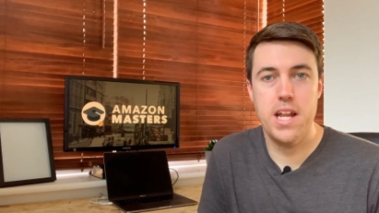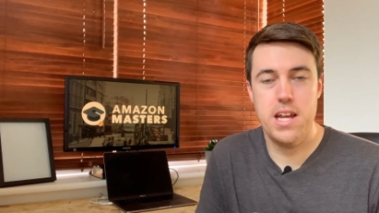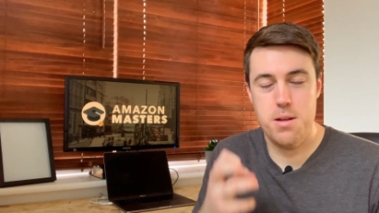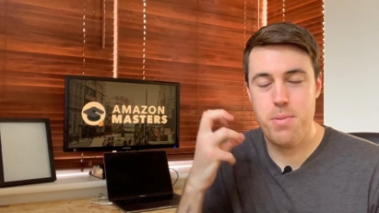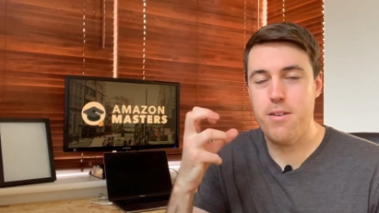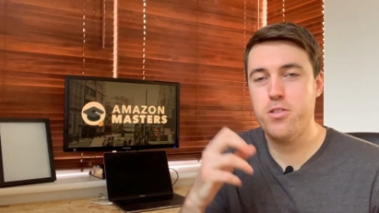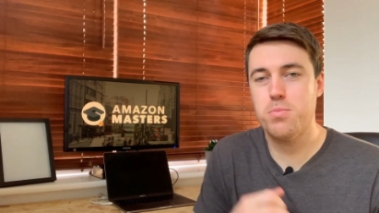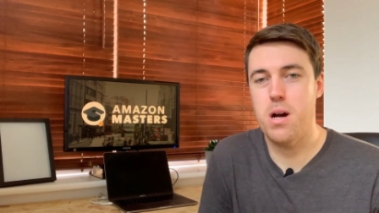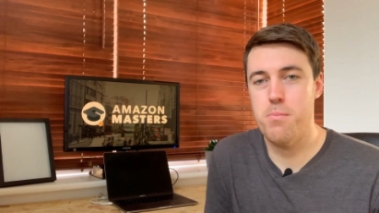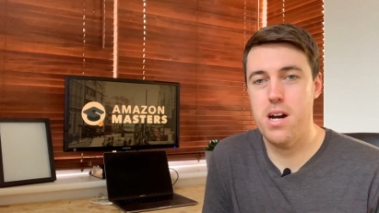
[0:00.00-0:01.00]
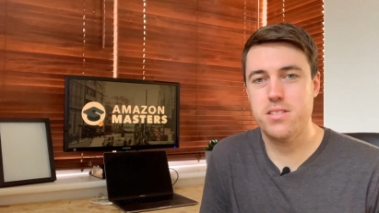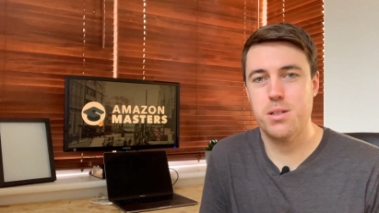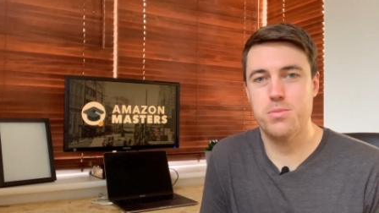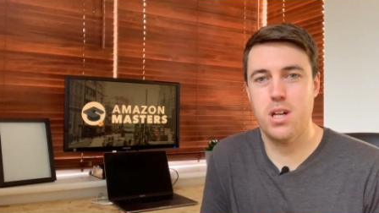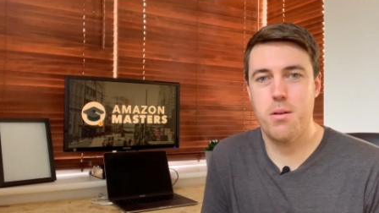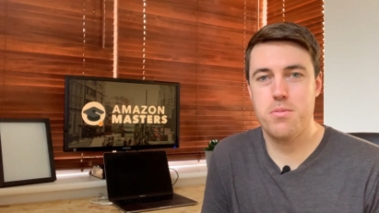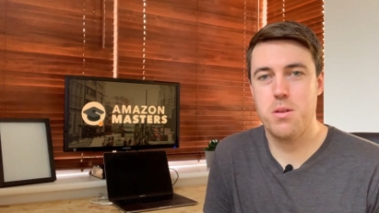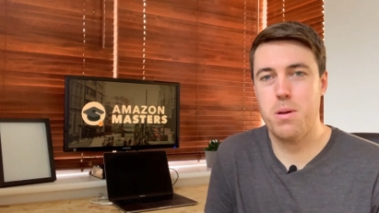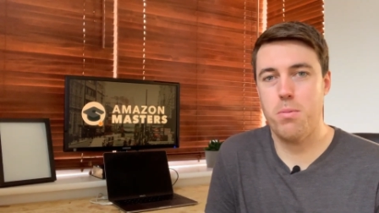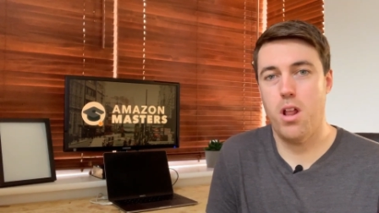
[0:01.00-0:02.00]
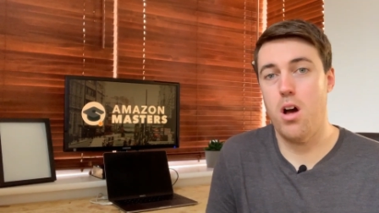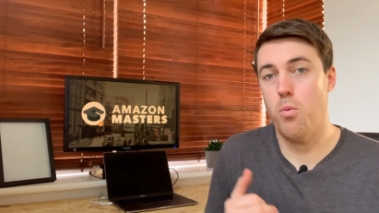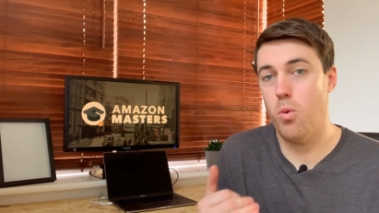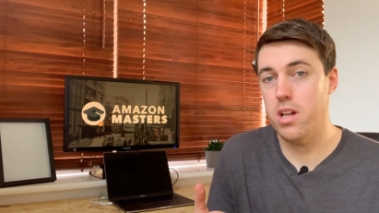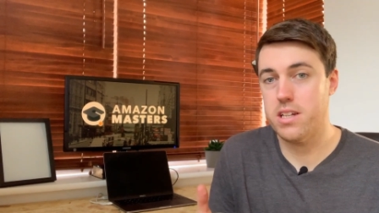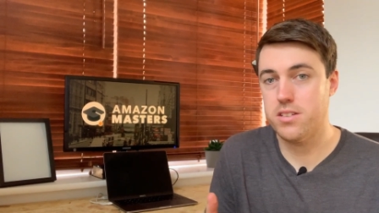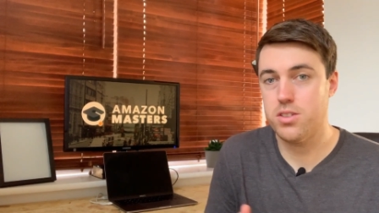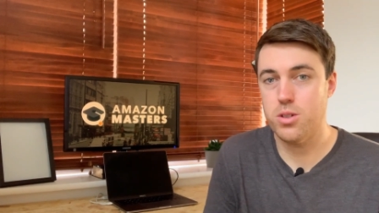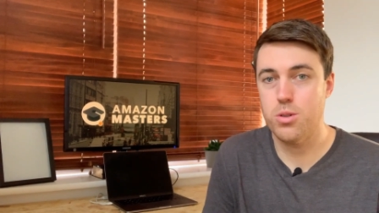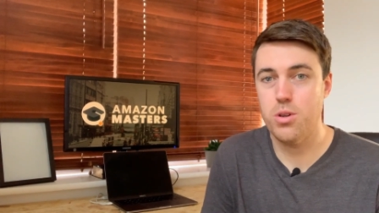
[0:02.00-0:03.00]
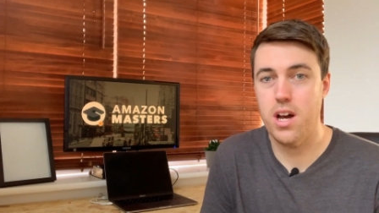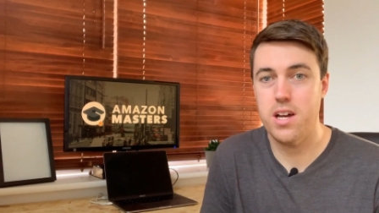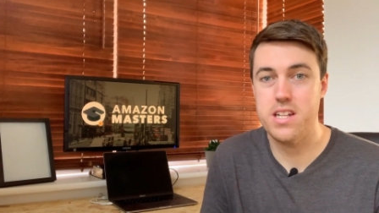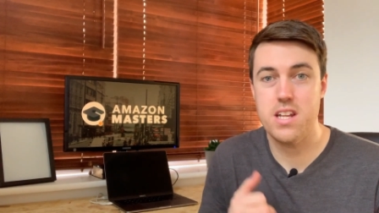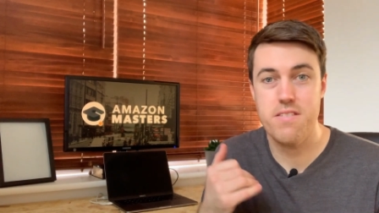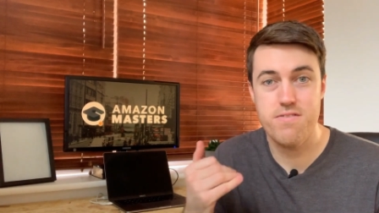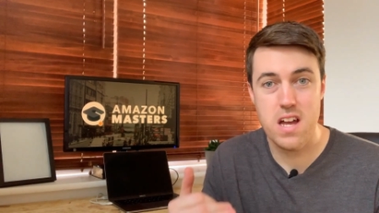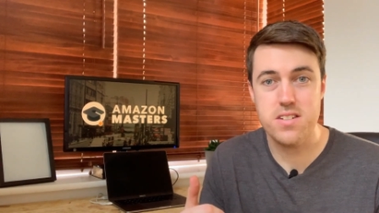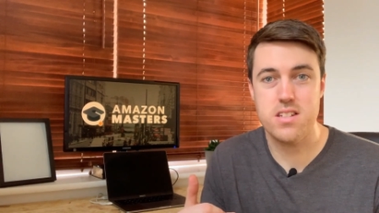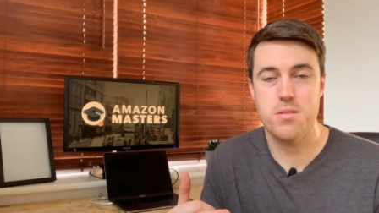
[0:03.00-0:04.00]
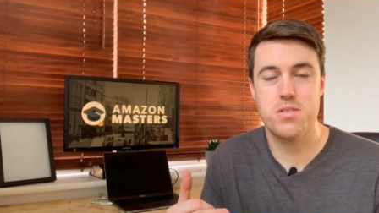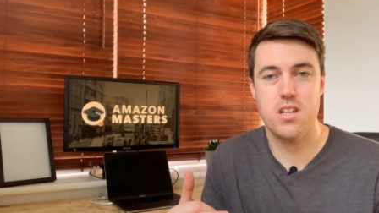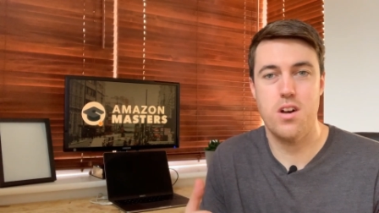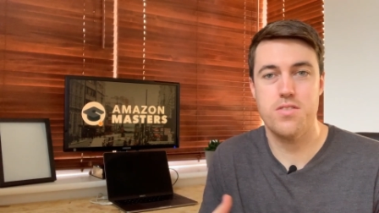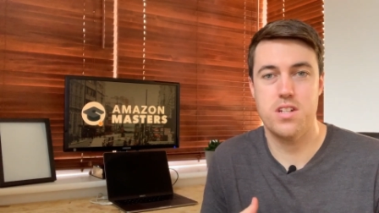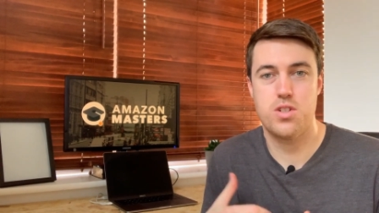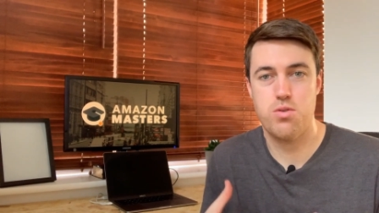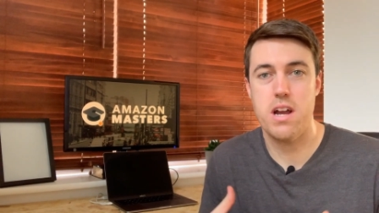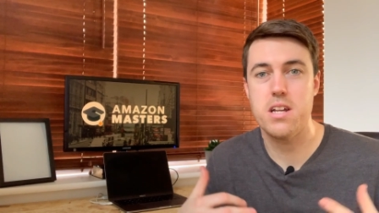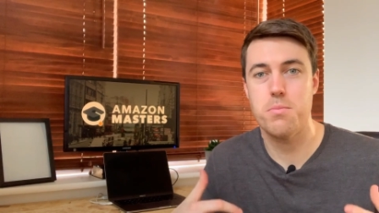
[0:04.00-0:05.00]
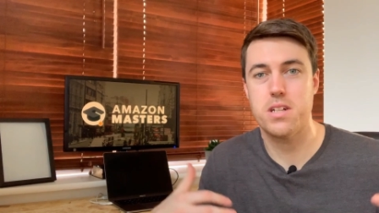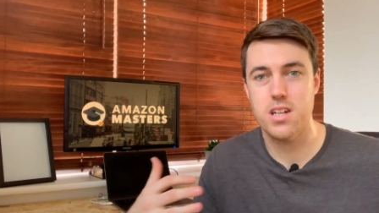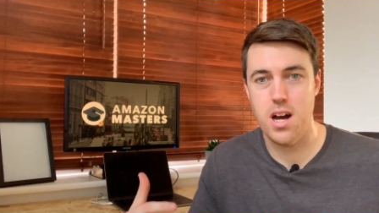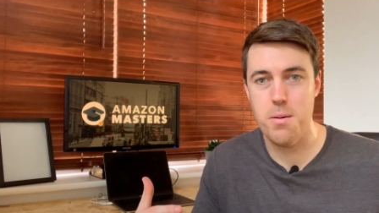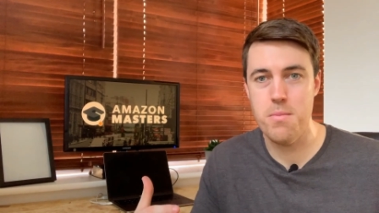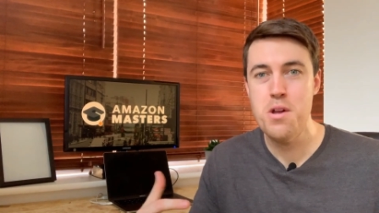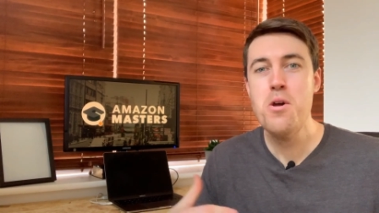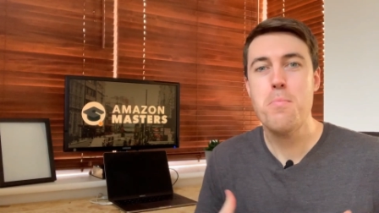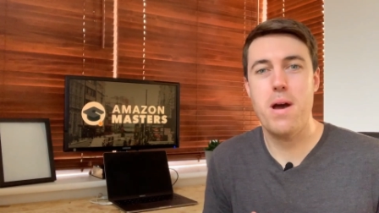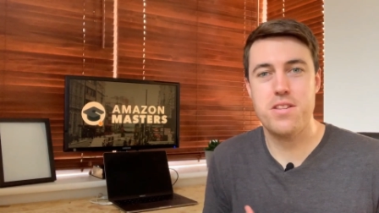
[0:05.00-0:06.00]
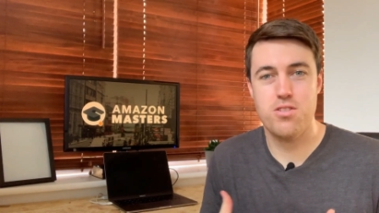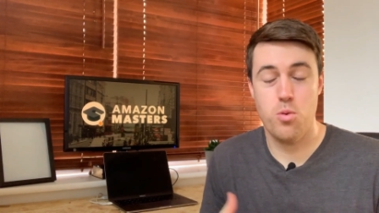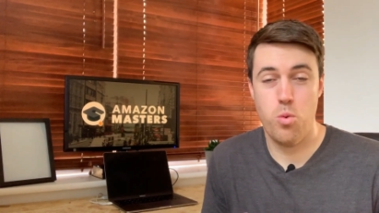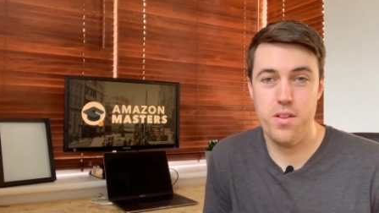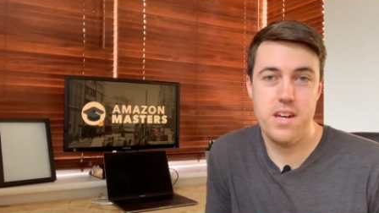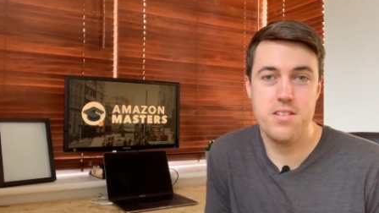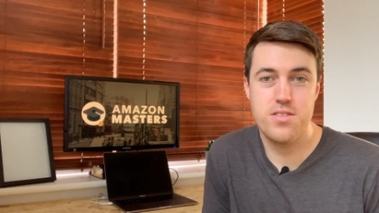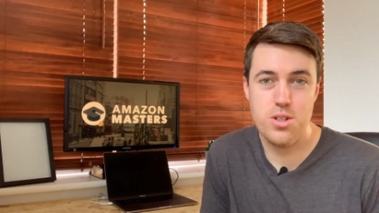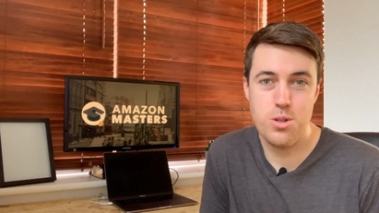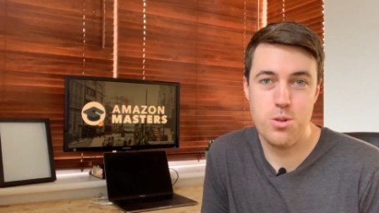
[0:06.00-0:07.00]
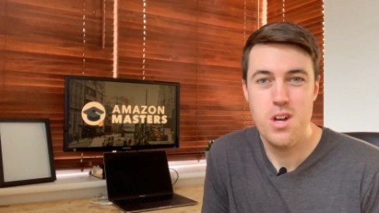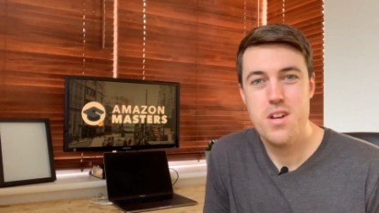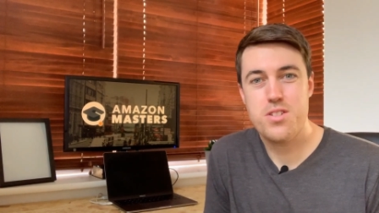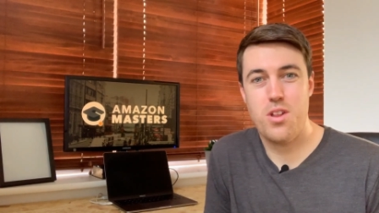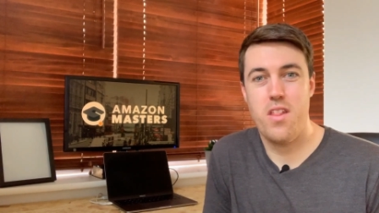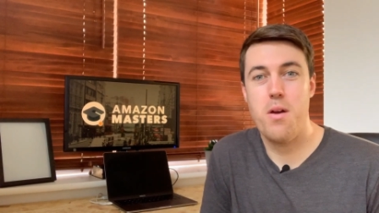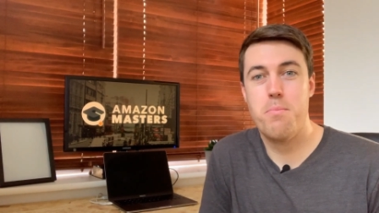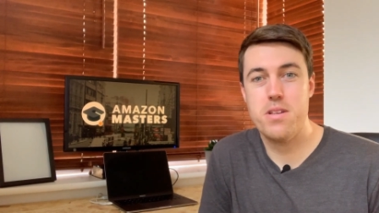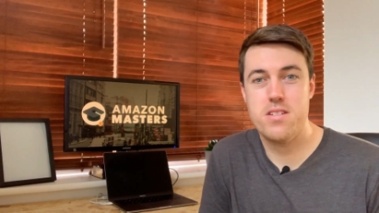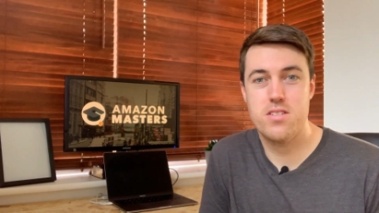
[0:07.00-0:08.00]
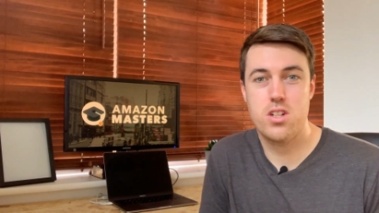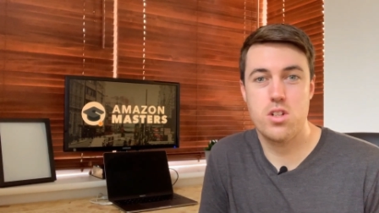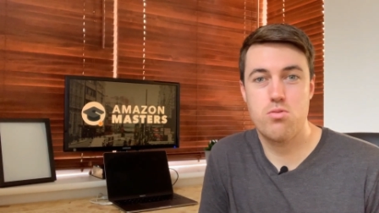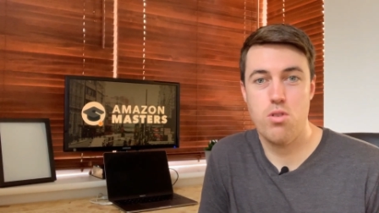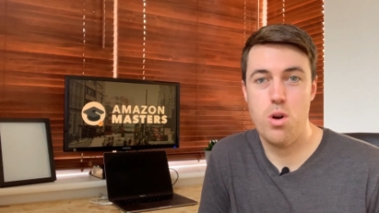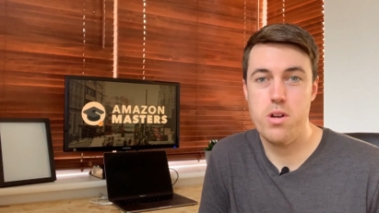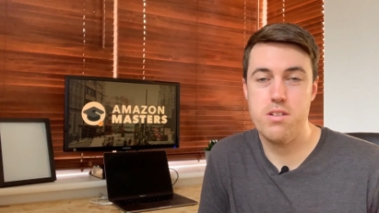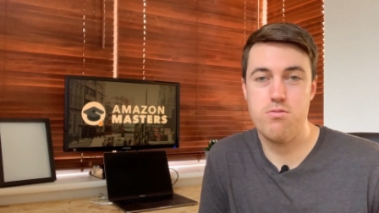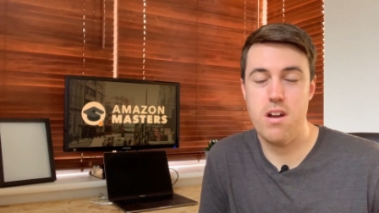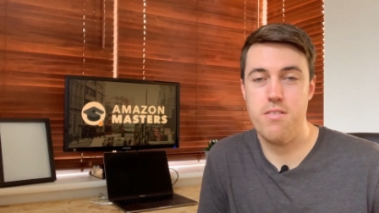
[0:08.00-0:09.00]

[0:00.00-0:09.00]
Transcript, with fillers: And, and, it baffles my mind sometimes that people aren't willing to uh, in, invest in themselves and train and become better at what they do so that their business can grow in